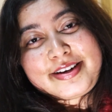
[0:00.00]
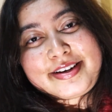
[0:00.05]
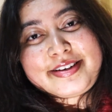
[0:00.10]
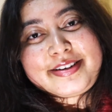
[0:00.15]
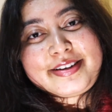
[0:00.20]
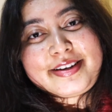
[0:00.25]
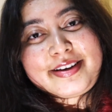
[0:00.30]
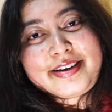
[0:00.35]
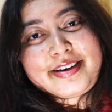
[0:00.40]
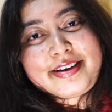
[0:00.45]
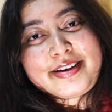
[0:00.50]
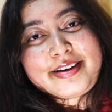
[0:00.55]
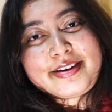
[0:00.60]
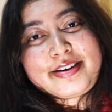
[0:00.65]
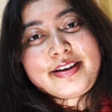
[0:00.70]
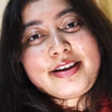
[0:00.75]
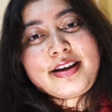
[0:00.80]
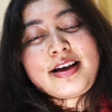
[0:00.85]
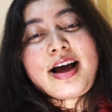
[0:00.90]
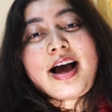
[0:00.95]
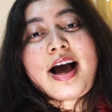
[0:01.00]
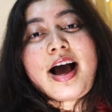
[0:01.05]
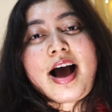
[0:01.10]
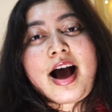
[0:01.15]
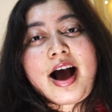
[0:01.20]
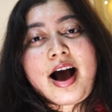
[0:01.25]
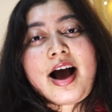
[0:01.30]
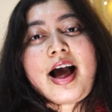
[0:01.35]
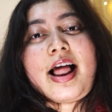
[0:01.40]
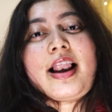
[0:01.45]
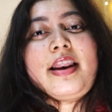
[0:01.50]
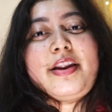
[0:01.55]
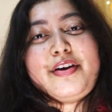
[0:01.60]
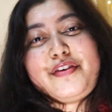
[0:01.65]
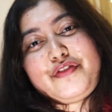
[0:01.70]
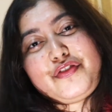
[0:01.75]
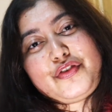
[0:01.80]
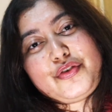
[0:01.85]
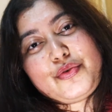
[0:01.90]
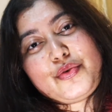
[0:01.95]
day ahead. I
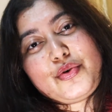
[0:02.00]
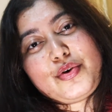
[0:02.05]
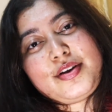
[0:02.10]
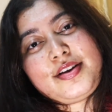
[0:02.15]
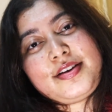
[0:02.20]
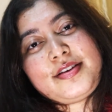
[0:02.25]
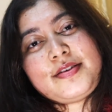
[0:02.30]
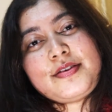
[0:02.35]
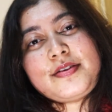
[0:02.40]
love you all.